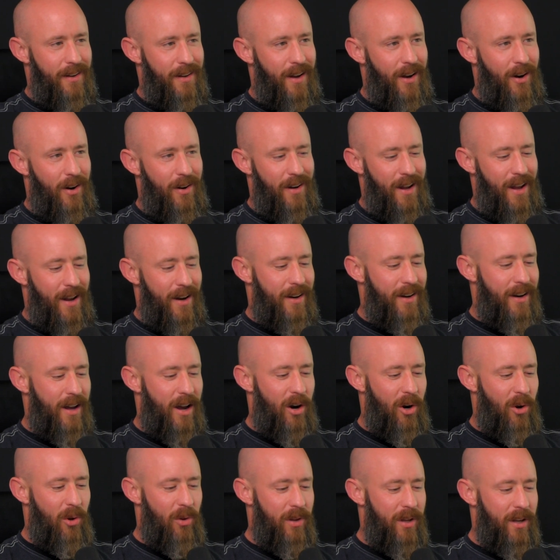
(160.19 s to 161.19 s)

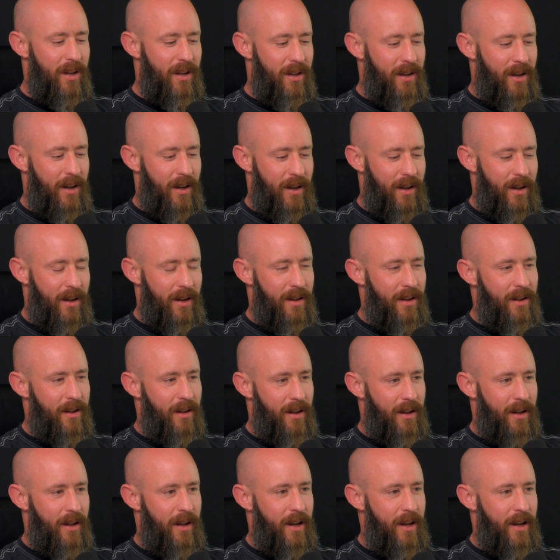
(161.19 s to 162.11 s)
not only a